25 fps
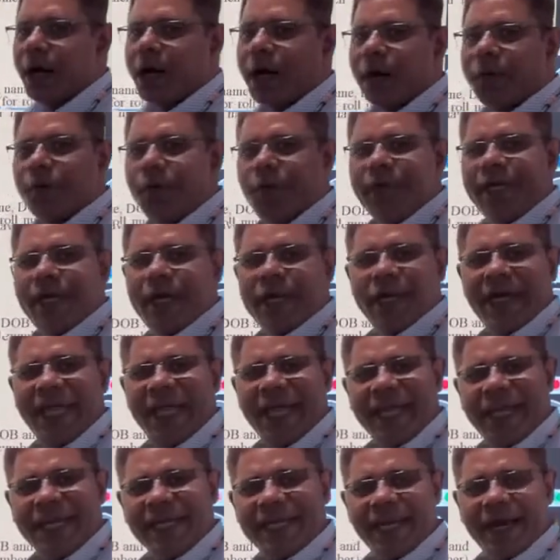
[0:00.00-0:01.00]
how we
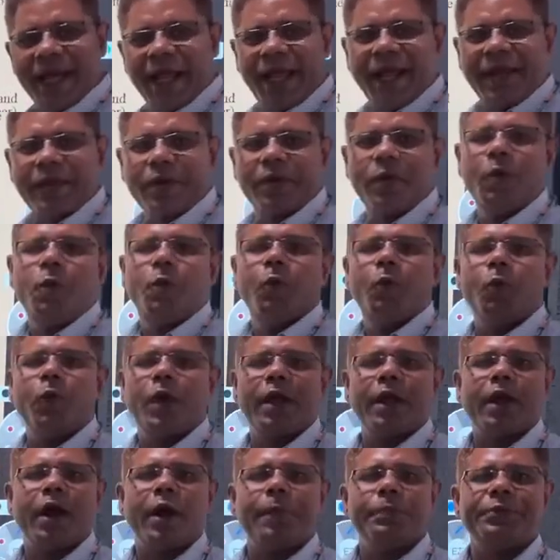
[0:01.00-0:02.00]
can interact
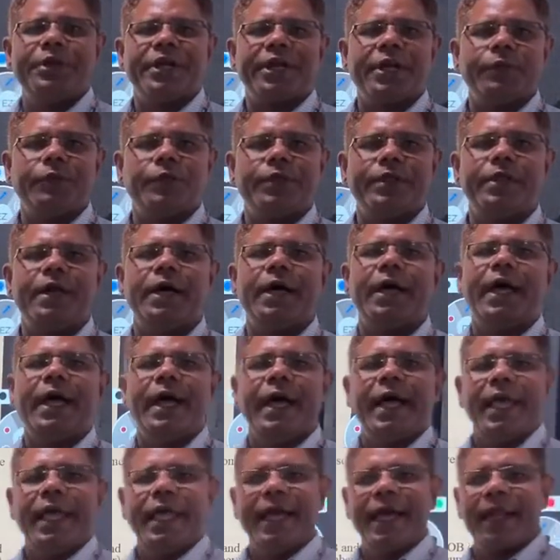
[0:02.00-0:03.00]
one object with
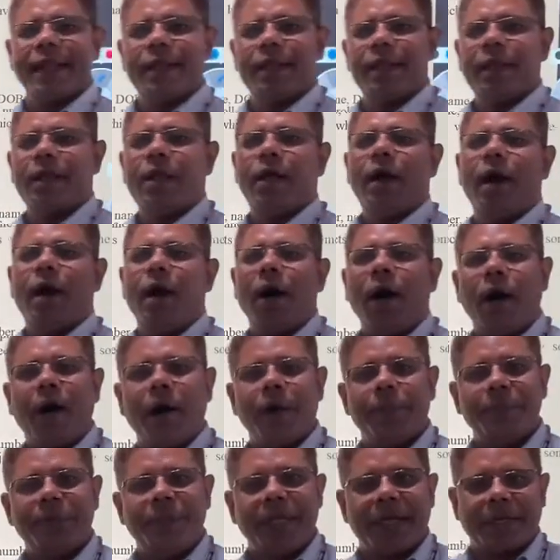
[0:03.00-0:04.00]
the another
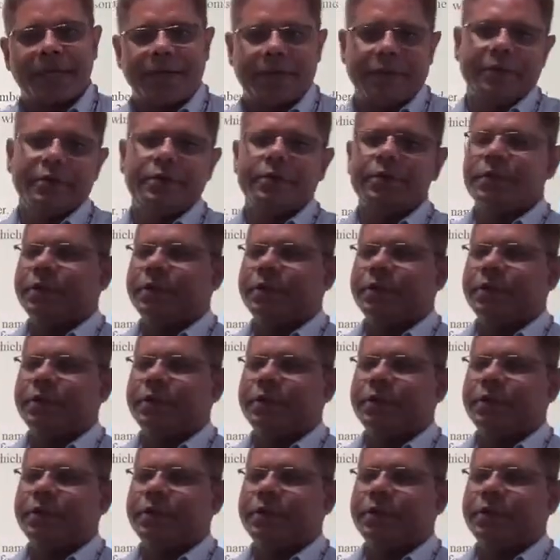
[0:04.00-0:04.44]
object.